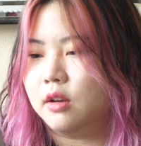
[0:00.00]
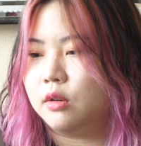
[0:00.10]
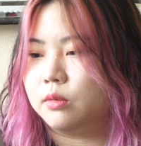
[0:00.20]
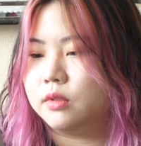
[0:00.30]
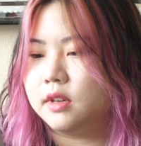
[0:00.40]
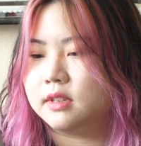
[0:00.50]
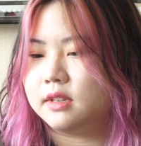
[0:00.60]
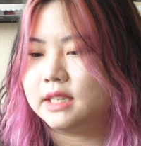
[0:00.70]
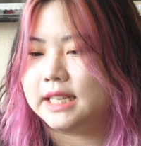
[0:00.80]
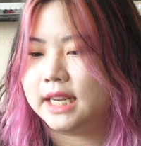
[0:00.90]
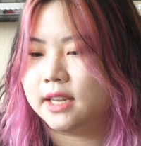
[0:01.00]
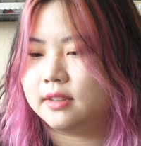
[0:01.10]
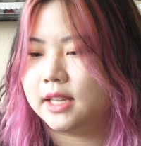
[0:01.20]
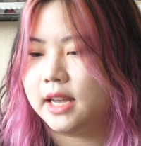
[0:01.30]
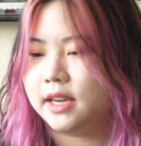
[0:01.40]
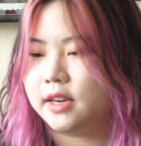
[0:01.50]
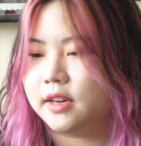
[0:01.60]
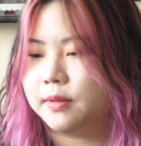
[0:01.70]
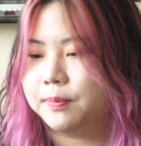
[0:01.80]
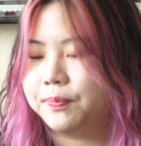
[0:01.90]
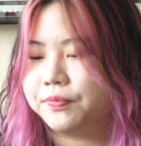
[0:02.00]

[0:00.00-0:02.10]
Oh, there's a second layer.